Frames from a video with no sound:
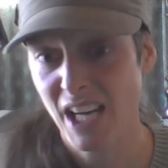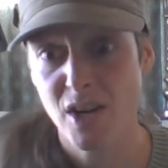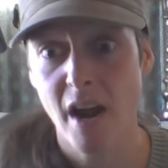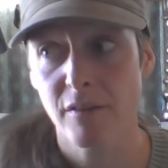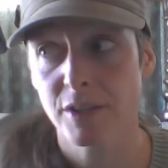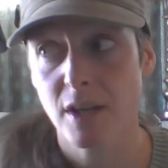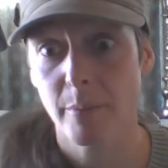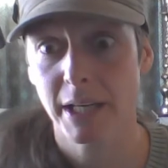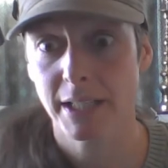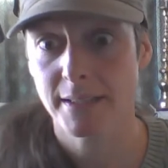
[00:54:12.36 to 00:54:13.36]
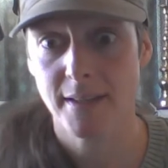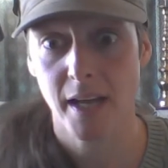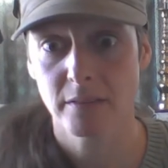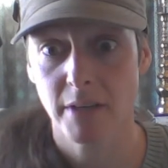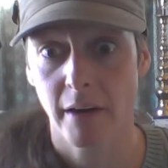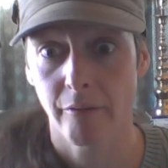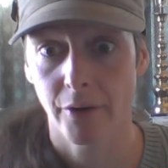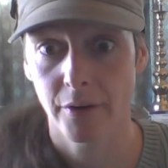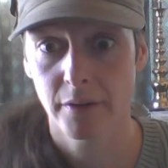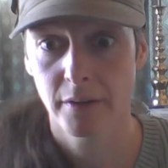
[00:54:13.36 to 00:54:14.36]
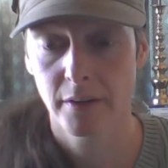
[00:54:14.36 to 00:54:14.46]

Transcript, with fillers: never tell my kids that ever.